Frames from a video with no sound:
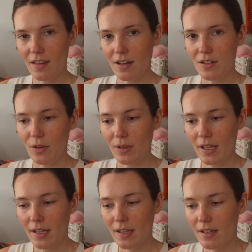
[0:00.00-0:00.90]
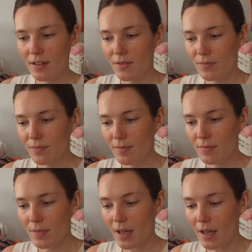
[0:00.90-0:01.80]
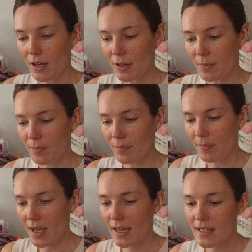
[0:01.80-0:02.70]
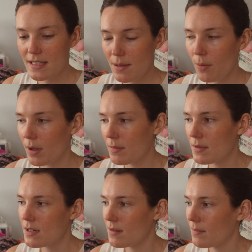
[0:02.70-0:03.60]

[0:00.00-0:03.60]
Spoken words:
don't like. I guess the one